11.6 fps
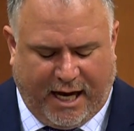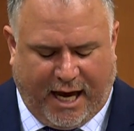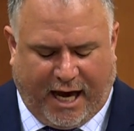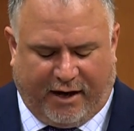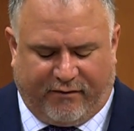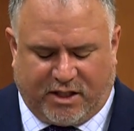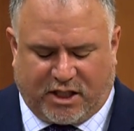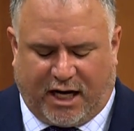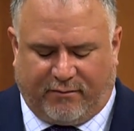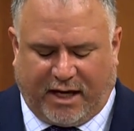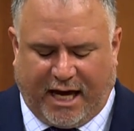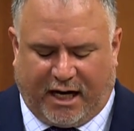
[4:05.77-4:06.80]
And every
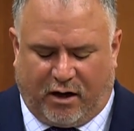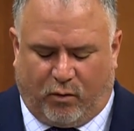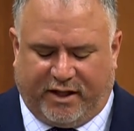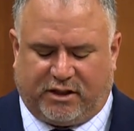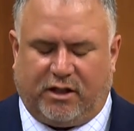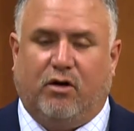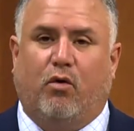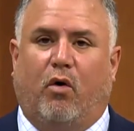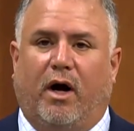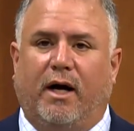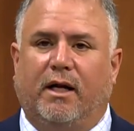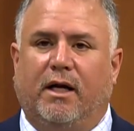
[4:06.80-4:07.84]
time Canada wins in
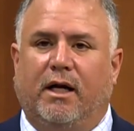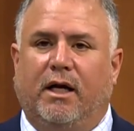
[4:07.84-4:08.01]
court,